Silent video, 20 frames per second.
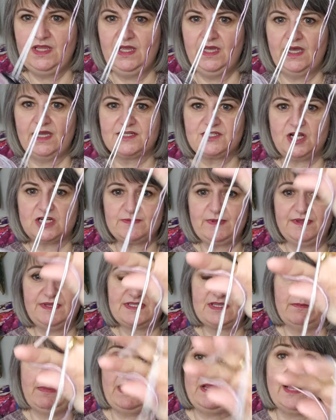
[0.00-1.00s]
I talked about
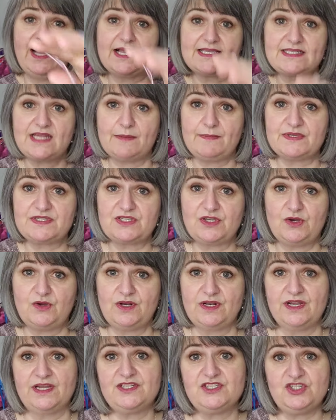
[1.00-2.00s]
this on my last episode
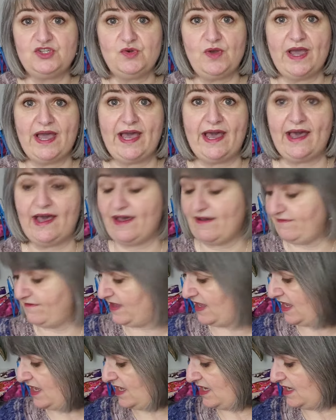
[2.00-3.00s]
and I do have
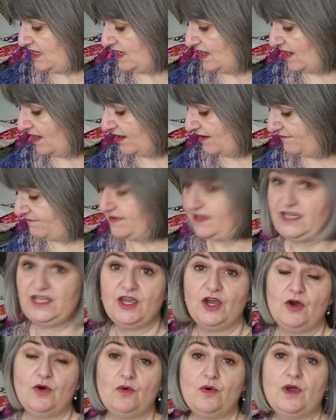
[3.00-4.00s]
a uh,
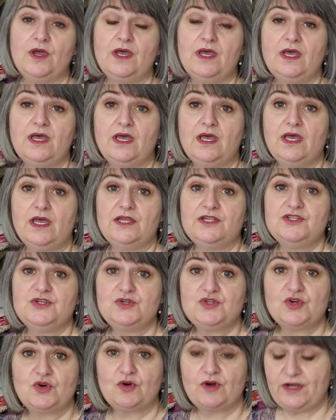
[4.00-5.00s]
video
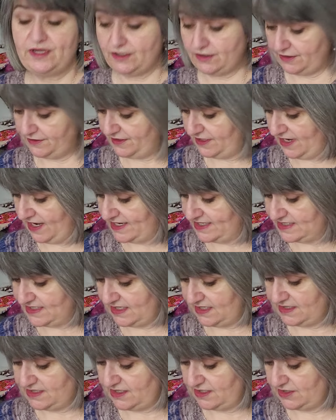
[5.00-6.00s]
tutorial that I
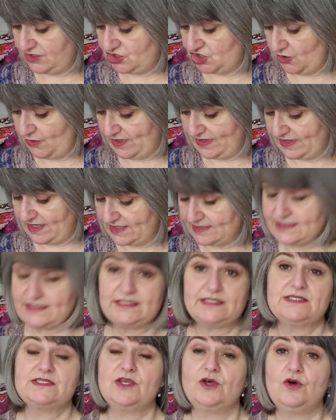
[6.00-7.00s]
did showing this,
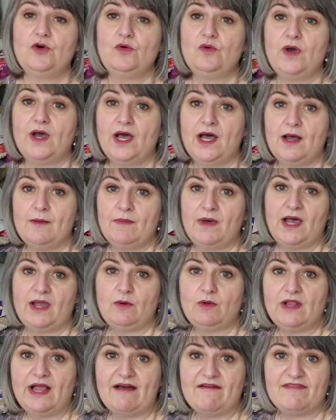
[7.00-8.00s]
so um, I
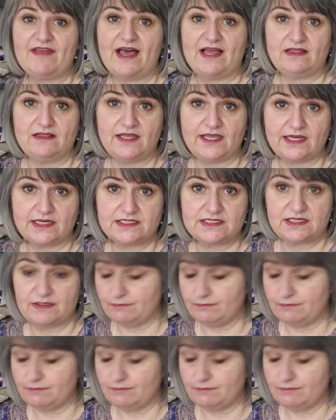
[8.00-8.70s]
will have that linked